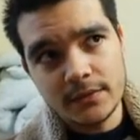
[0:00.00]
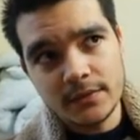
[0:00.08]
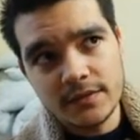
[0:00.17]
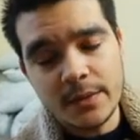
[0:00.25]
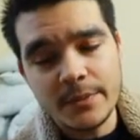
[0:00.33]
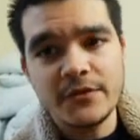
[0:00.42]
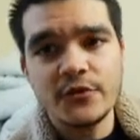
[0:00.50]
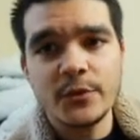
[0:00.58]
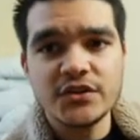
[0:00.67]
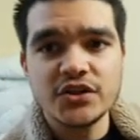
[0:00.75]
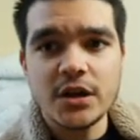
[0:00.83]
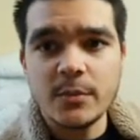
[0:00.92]
some
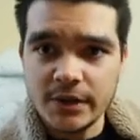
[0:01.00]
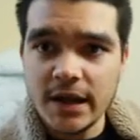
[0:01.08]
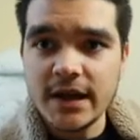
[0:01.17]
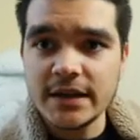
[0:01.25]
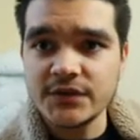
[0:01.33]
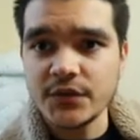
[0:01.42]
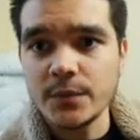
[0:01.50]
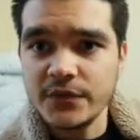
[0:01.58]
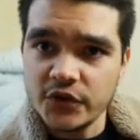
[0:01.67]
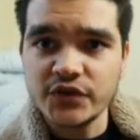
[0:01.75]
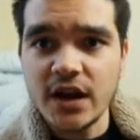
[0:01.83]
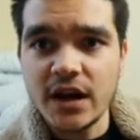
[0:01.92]
information applies from
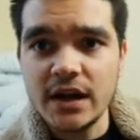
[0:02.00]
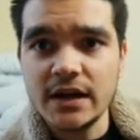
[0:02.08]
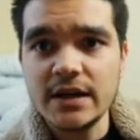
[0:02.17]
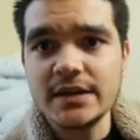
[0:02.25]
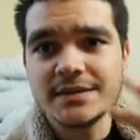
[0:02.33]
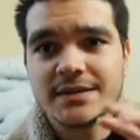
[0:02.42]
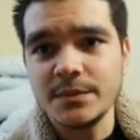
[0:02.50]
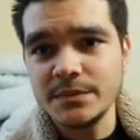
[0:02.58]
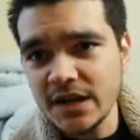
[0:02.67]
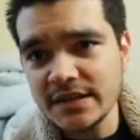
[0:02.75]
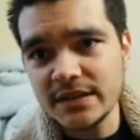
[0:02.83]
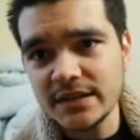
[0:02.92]
Fusha, some
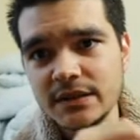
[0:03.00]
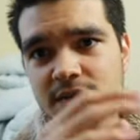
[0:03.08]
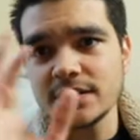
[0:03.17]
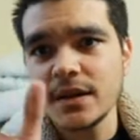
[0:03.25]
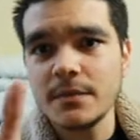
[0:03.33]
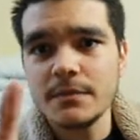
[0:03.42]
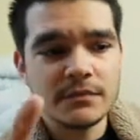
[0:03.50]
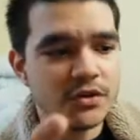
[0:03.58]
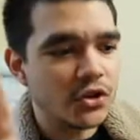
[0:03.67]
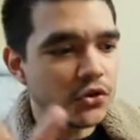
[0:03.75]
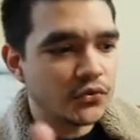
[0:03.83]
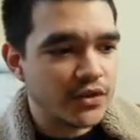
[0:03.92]
doesn't. Some
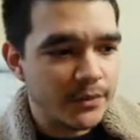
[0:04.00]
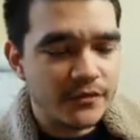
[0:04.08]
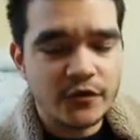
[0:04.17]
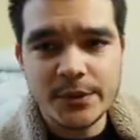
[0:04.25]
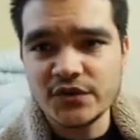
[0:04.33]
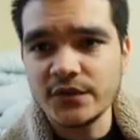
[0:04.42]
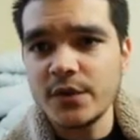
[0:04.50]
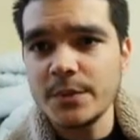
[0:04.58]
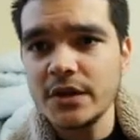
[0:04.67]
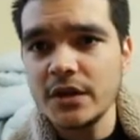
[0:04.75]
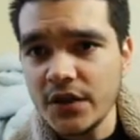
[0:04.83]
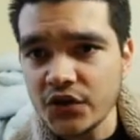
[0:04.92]
information from
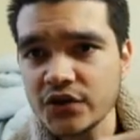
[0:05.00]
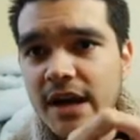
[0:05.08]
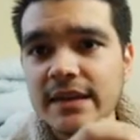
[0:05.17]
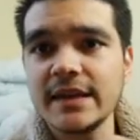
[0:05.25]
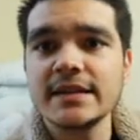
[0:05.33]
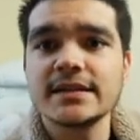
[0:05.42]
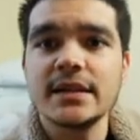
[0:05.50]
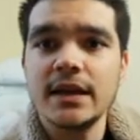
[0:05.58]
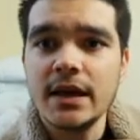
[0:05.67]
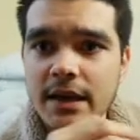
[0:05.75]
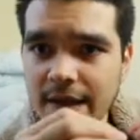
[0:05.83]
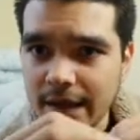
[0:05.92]
the other dialects
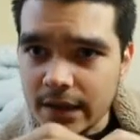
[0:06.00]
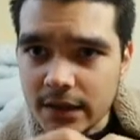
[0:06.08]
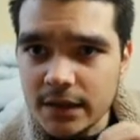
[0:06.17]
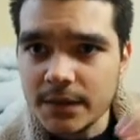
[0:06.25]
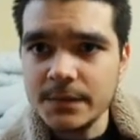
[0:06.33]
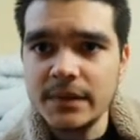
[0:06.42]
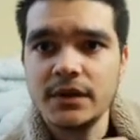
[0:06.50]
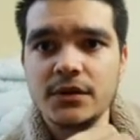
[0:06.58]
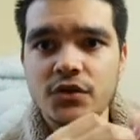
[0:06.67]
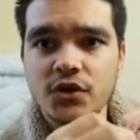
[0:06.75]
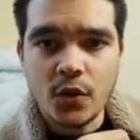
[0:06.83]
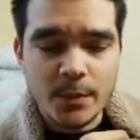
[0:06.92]
can
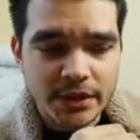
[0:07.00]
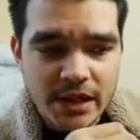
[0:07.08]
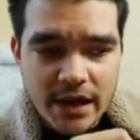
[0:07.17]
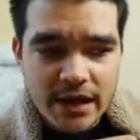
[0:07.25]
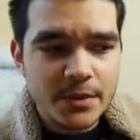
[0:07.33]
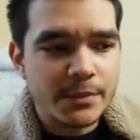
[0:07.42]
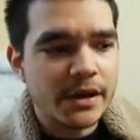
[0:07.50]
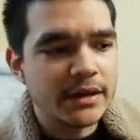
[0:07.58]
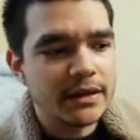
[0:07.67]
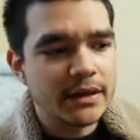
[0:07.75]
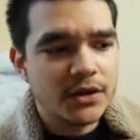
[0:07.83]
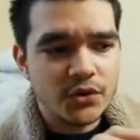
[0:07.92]
apply, but
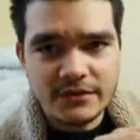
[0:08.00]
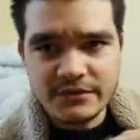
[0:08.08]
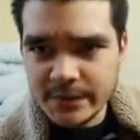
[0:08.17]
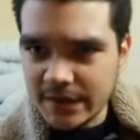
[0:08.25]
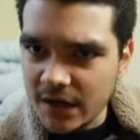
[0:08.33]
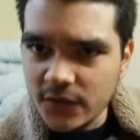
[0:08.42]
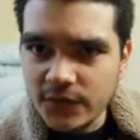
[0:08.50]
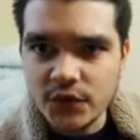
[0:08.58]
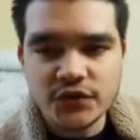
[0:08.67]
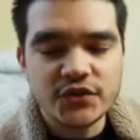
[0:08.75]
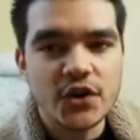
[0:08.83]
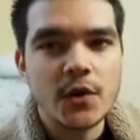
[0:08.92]
you have to be careful.
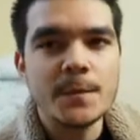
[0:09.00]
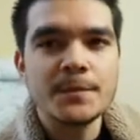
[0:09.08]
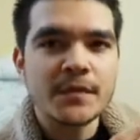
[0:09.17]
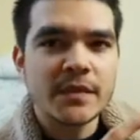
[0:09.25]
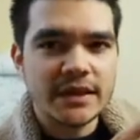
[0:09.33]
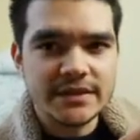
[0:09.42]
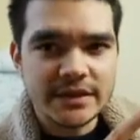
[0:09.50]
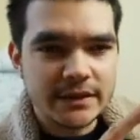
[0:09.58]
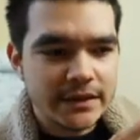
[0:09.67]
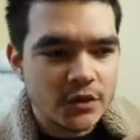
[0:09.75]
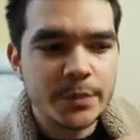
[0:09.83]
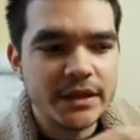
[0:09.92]
So it's a
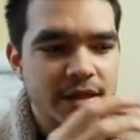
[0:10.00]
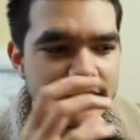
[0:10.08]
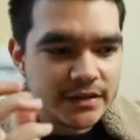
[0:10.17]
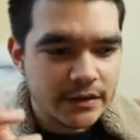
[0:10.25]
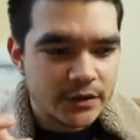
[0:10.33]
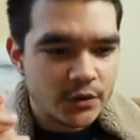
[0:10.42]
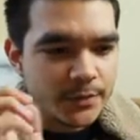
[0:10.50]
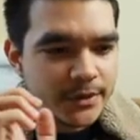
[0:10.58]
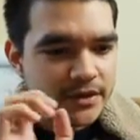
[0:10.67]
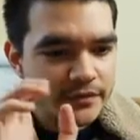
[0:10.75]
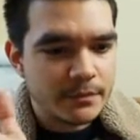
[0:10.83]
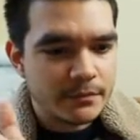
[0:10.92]
little bit of
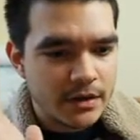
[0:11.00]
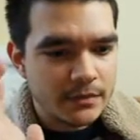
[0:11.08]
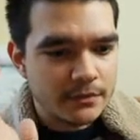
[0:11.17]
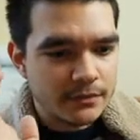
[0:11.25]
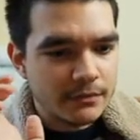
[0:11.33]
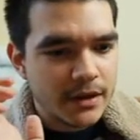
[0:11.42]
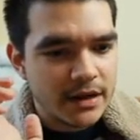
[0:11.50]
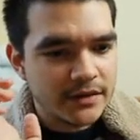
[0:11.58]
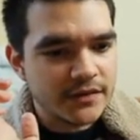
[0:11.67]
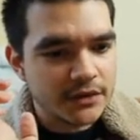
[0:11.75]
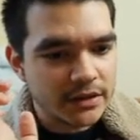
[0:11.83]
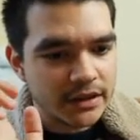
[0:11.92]
a
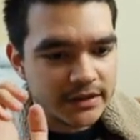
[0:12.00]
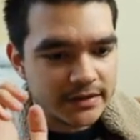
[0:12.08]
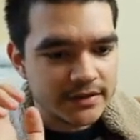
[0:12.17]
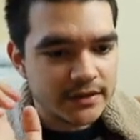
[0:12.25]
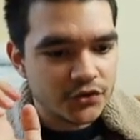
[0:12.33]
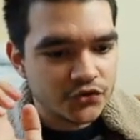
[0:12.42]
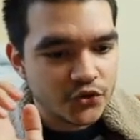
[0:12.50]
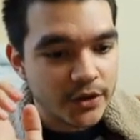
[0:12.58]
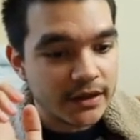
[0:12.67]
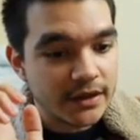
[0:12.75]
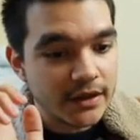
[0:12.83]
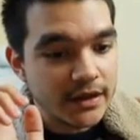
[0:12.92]
minefield. Like it's a little tricky.